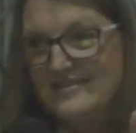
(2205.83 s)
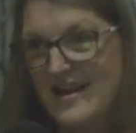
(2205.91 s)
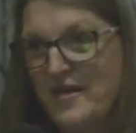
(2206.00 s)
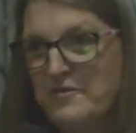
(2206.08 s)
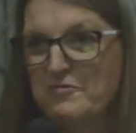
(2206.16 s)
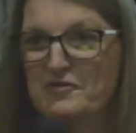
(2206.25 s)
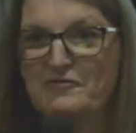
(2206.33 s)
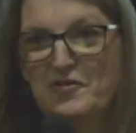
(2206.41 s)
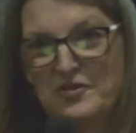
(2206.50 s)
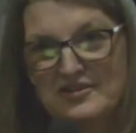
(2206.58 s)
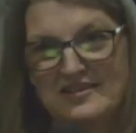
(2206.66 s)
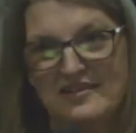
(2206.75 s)
now they want to
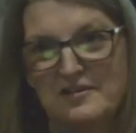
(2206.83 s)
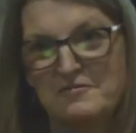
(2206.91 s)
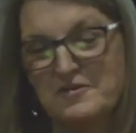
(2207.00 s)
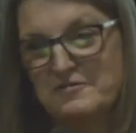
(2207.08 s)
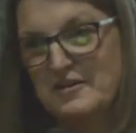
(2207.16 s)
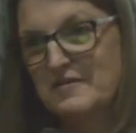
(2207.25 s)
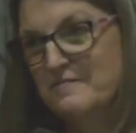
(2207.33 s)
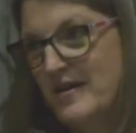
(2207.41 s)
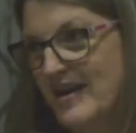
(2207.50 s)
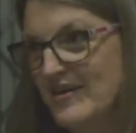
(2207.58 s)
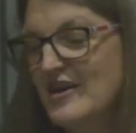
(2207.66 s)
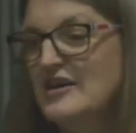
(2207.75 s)
focus and they want to work
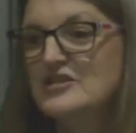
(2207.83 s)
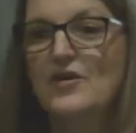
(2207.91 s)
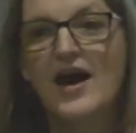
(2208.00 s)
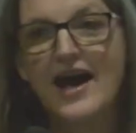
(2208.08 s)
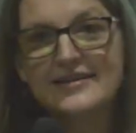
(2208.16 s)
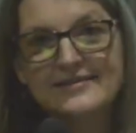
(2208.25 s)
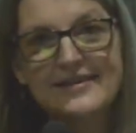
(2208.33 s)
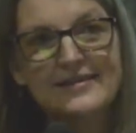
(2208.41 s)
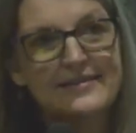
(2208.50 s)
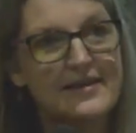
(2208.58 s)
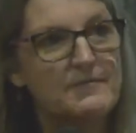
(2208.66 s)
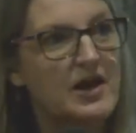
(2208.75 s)
better. So
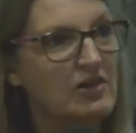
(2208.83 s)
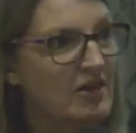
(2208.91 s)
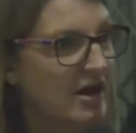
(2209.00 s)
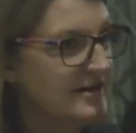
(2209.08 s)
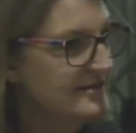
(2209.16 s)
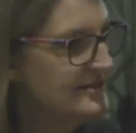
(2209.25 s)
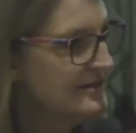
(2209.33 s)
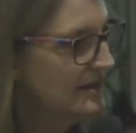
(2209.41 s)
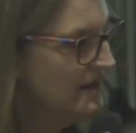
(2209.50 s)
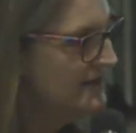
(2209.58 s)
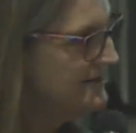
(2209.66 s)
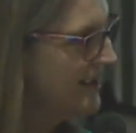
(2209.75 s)
asking them how long is this
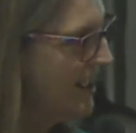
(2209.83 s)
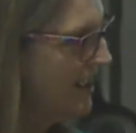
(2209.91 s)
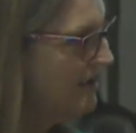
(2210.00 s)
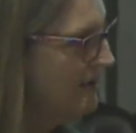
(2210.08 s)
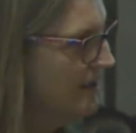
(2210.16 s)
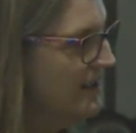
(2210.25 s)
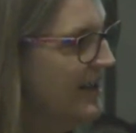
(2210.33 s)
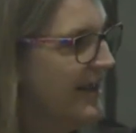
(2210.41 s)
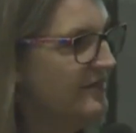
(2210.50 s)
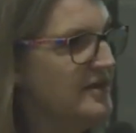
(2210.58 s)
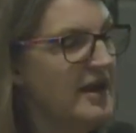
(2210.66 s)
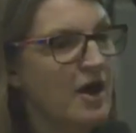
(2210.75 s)
going to take,
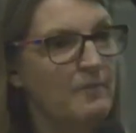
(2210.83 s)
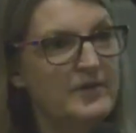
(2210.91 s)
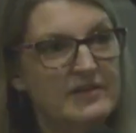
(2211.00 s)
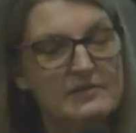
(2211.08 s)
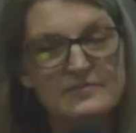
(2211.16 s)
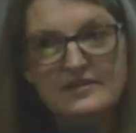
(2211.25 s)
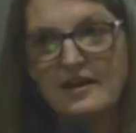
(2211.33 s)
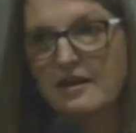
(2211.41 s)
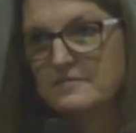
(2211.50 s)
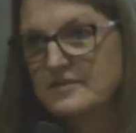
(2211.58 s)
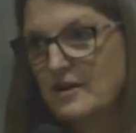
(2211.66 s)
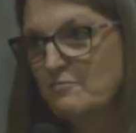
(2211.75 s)
and then helping them set
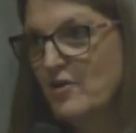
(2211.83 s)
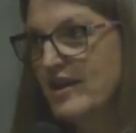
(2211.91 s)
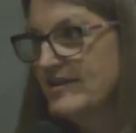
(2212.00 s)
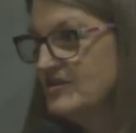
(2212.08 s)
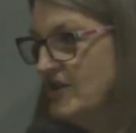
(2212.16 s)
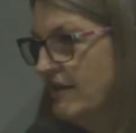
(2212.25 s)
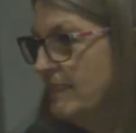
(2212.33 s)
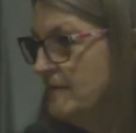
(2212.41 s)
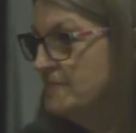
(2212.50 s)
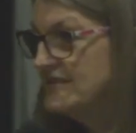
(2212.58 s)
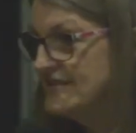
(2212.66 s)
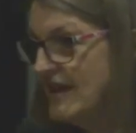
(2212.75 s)
up some way to check
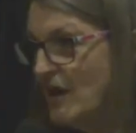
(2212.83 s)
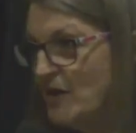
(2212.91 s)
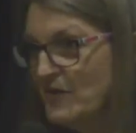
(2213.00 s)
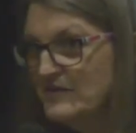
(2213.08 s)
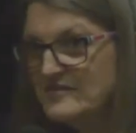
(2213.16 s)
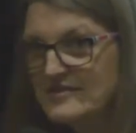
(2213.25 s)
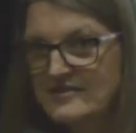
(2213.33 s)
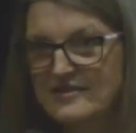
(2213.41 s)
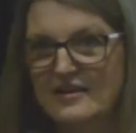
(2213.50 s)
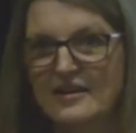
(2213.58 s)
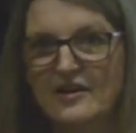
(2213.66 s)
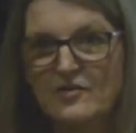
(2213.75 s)
themselves is
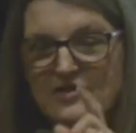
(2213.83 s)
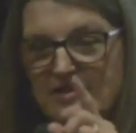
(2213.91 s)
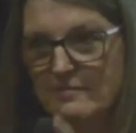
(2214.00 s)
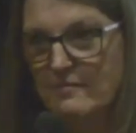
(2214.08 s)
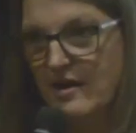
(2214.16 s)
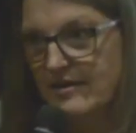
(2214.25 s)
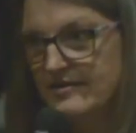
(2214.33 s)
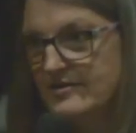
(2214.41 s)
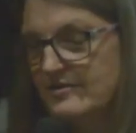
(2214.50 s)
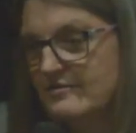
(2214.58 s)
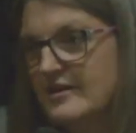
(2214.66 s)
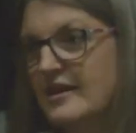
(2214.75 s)
going to increase their
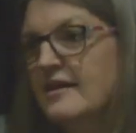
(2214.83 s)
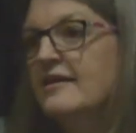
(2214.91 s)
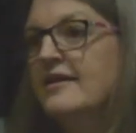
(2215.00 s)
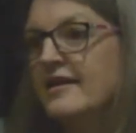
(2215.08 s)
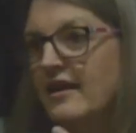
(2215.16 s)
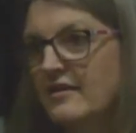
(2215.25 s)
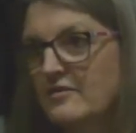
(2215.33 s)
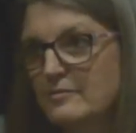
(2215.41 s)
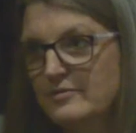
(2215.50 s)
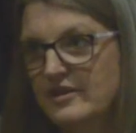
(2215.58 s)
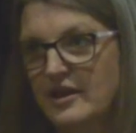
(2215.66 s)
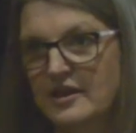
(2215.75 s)
monitoring and
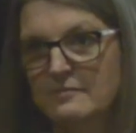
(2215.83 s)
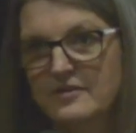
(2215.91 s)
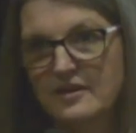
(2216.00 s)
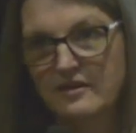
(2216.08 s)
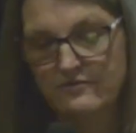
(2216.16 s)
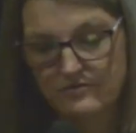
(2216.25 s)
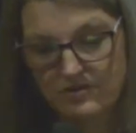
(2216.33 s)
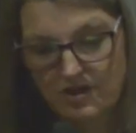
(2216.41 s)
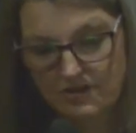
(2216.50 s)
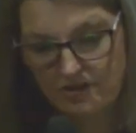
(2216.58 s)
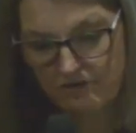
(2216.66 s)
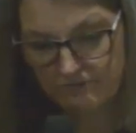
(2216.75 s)
their planning behaviors
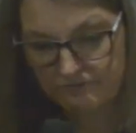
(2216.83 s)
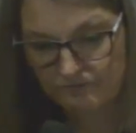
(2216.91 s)
also.